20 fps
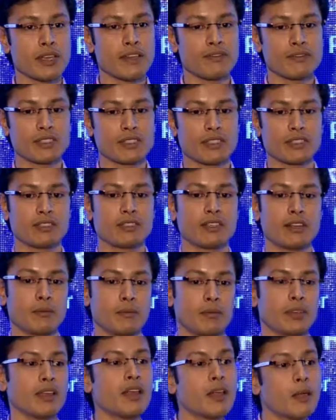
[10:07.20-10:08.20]
to FSH
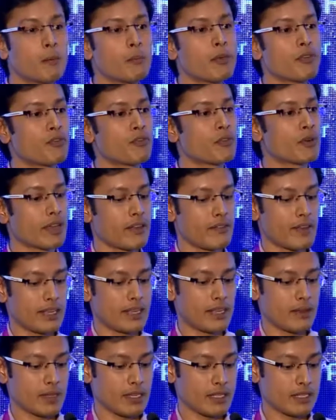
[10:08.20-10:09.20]
therapy before giving
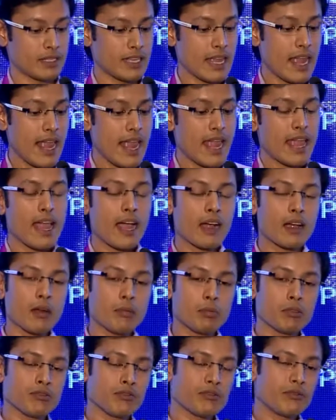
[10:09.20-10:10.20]
them this. A
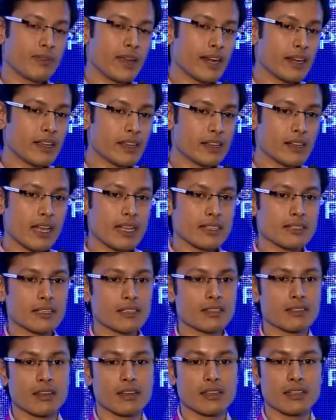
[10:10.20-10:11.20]
couple of very
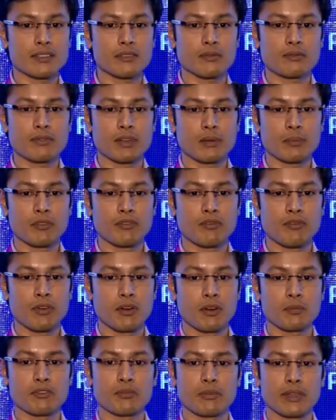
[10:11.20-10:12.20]
classic studies were
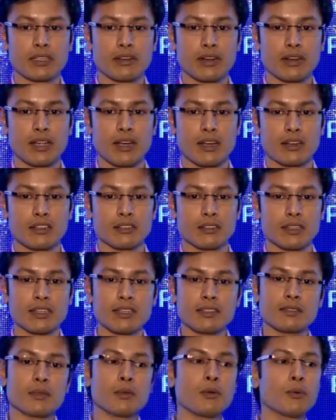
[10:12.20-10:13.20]
performed with regard to
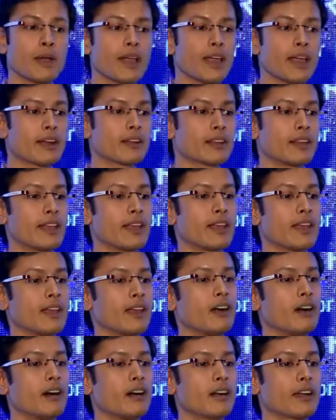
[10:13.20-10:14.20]
this, where they
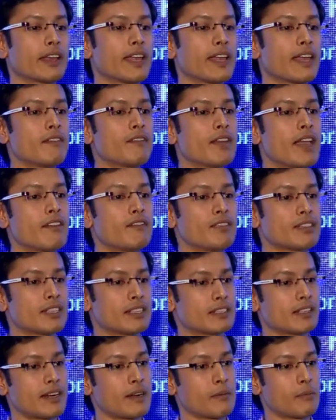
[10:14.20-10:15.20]
gave
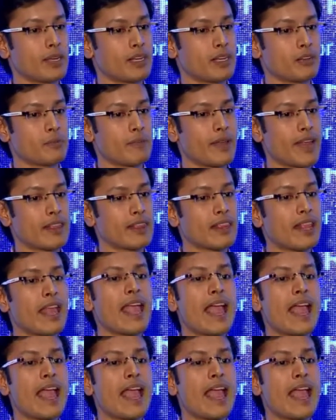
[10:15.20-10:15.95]
FSH therapy to men